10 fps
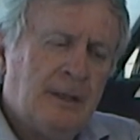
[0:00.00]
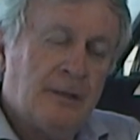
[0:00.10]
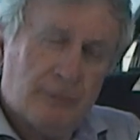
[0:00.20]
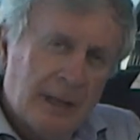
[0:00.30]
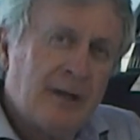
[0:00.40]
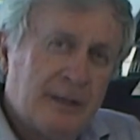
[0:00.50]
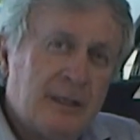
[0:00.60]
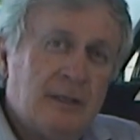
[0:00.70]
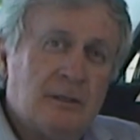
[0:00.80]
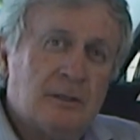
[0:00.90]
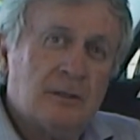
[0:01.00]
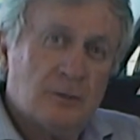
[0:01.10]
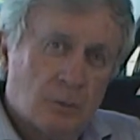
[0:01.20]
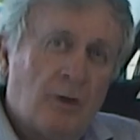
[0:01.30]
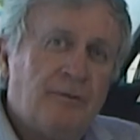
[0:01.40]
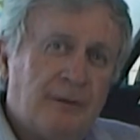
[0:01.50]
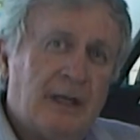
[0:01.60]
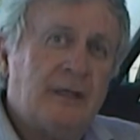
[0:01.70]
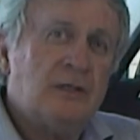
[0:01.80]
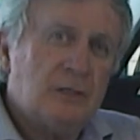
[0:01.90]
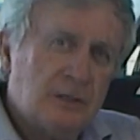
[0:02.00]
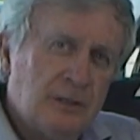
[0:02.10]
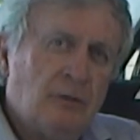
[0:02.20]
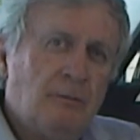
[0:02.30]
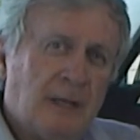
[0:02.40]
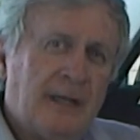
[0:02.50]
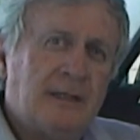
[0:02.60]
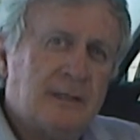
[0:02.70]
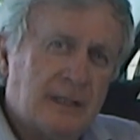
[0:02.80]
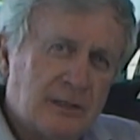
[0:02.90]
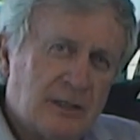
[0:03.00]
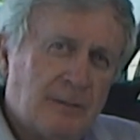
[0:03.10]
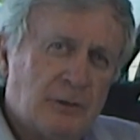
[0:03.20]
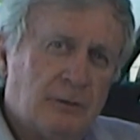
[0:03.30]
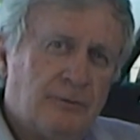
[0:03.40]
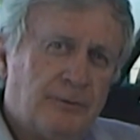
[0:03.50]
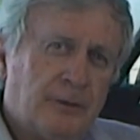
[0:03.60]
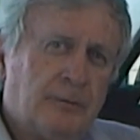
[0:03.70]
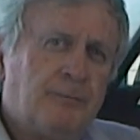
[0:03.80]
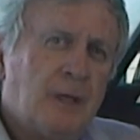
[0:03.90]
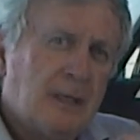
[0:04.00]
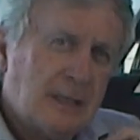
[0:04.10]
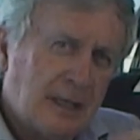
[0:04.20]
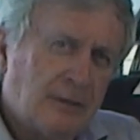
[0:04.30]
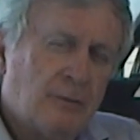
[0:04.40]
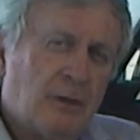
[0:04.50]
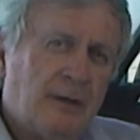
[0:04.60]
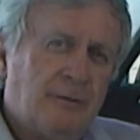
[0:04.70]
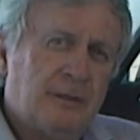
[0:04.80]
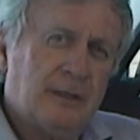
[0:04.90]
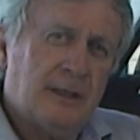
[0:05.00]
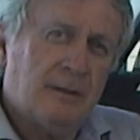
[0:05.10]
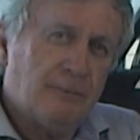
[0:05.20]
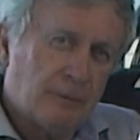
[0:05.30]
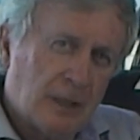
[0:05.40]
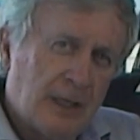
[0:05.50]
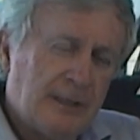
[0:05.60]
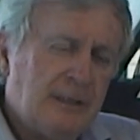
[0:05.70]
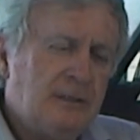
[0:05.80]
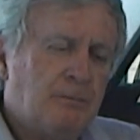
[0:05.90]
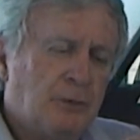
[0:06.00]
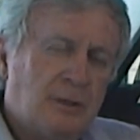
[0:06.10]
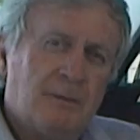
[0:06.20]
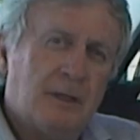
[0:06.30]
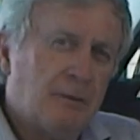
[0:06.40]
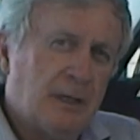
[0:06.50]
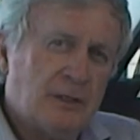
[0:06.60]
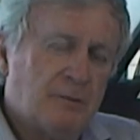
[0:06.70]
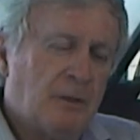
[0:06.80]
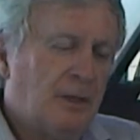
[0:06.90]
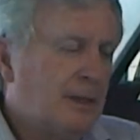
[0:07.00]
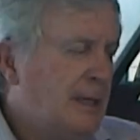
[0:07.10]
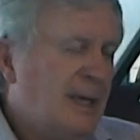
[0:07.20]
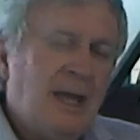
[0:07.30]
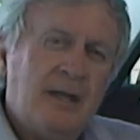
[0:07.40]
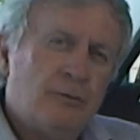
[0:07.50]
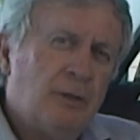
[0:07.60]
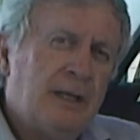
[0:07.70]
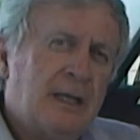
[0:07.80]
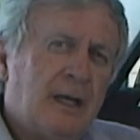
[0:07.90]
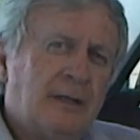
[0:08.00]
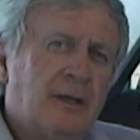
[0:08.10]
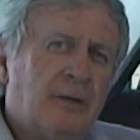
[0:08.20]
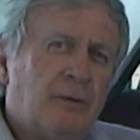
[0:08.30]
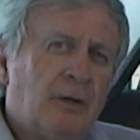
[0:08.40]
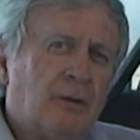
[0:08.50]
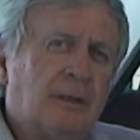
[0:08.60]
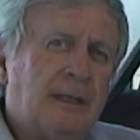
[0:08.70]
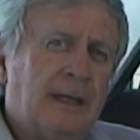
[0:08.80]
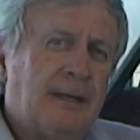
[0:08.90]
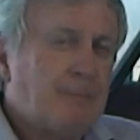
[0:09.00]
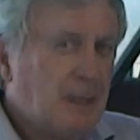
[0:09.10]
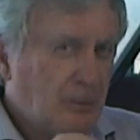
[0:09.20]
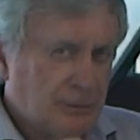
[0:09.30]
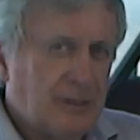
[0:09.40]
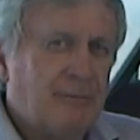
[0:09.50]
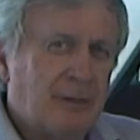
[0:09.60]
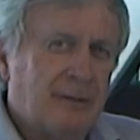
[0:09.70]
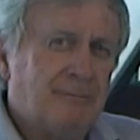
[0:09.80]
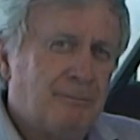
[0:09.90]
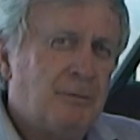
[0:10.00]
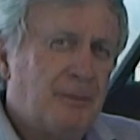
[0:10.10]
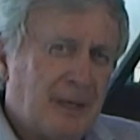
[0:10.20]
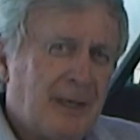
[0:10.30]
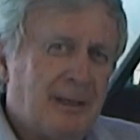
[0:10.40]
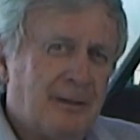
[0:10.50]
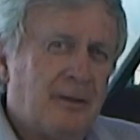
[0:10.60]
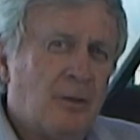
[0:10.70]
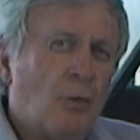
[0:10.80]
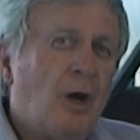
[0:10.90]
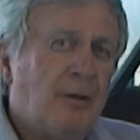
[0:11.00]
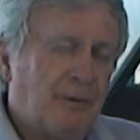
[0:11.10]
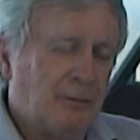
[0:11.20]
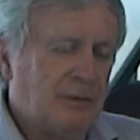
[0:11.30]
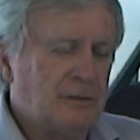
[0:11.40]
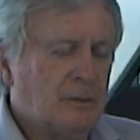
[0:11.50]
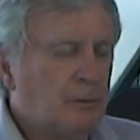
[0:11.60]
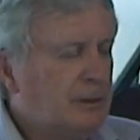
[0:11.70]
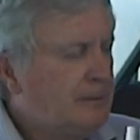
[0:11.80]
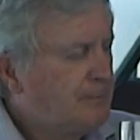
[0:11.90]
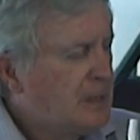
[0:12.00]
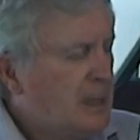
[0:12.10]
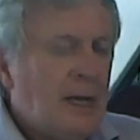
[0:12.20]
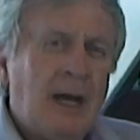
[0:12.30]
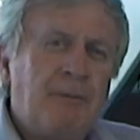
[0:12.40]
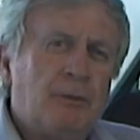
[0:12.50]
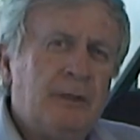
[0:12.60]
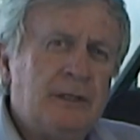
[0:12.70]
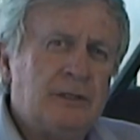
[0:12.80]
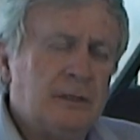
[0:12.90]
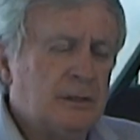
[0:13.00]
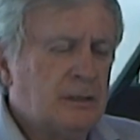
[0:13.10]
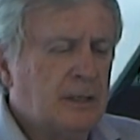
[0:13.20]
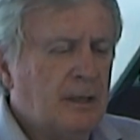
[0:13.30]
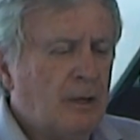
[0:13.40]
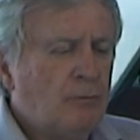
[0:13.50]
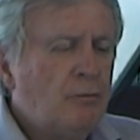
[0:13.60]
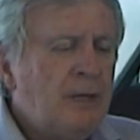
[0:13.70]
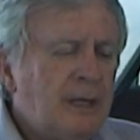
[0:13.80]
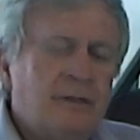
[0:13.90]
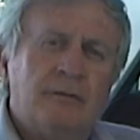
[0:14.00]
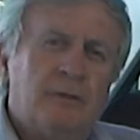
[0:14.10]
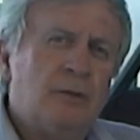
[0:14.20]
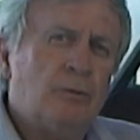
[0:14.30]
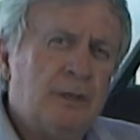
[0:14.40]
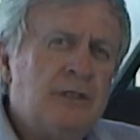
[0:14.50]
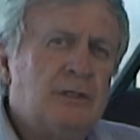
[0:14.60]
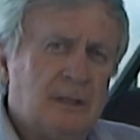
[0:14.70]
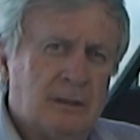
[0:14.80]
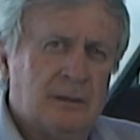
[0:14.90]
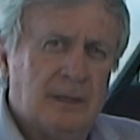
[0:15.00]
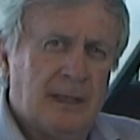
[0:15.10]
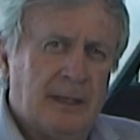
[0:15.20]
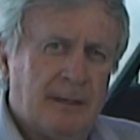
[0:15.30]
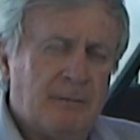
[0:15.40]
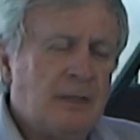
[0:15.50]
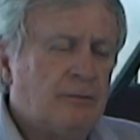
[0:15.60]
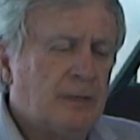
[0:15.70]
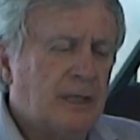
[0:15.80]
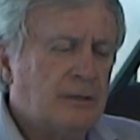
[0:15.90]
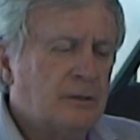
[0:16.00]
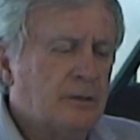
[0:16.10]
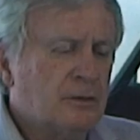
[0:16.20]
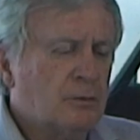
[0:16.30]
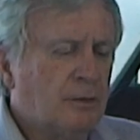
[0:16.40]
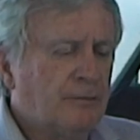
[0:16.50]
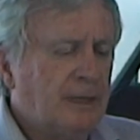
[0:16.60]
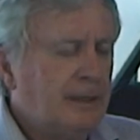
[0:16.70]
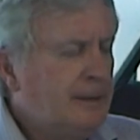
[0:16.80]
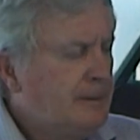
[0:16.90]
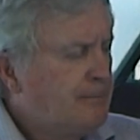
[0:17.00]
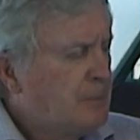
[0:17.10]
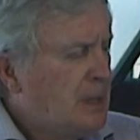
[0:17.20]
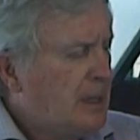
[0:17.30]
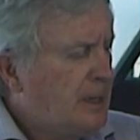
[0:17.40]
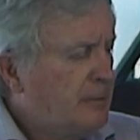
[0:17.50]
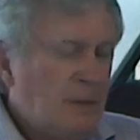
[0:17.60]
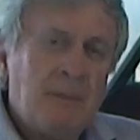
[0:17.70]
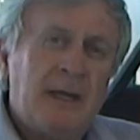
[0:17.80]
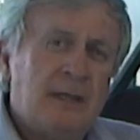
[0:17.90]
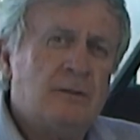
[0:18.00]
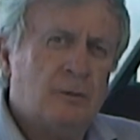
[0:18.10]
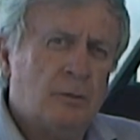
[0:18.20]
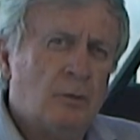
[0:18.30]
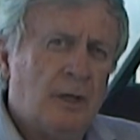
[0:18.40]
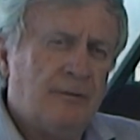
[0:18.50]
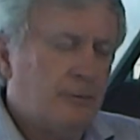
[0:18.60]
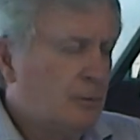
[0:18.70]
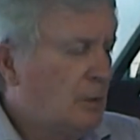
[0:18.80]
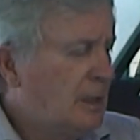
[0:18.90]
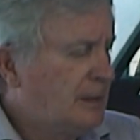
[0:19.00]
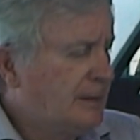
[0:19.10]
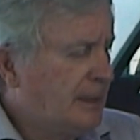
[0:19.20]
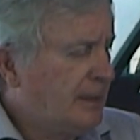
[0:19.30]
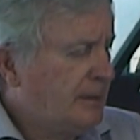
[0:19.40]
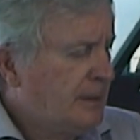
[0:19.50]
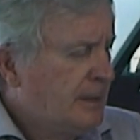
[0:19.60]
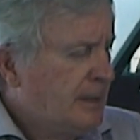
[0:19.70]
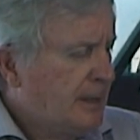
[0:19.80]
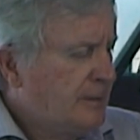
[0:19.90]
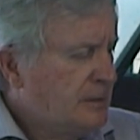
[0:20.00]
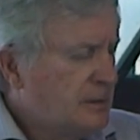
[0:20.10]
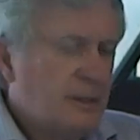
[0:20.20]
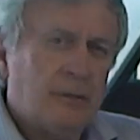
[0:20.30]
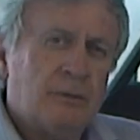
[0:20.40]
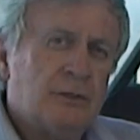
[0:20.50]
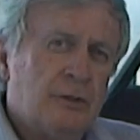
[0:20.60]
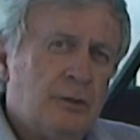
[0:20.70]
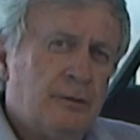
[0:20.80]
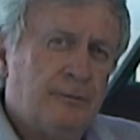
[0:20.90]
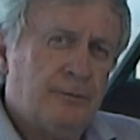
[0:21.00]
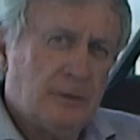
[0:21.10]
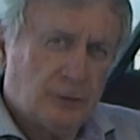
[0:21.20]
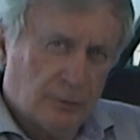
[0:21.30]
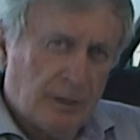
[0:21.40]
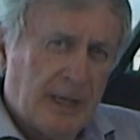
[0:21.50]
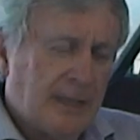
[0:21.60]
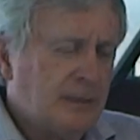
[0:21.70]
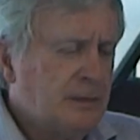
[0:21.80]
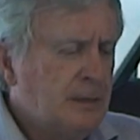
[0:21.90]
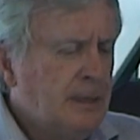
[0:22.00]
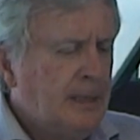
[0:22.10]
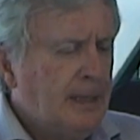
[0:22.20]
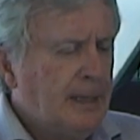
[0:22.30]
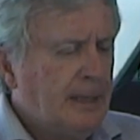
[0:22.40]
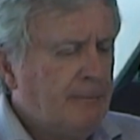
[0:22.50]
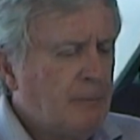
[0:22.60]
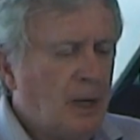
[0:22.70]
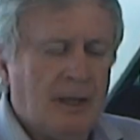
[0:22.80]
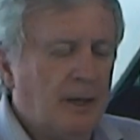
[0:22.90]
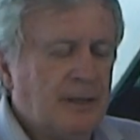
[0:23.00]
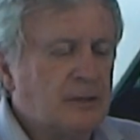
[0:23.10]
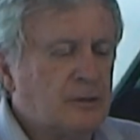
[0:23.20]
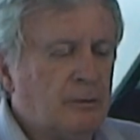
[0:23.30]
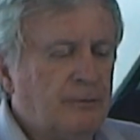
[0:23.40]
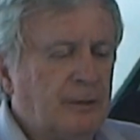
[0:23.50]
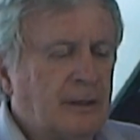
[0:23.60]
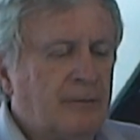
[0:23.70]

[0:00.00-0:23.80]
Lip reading: And the reality is the Swan Valley still makes exceptional fruit. Get the right varieties, put them in the right spot, and you really can't go wrong. Also, you've got to probably handle it in the winery reasonably well. Upper Reach is a relatively recent introduction to the Swan Valley. They've been making some good wine for a while now. This is their Reserve Shiraz. I think it's terrific.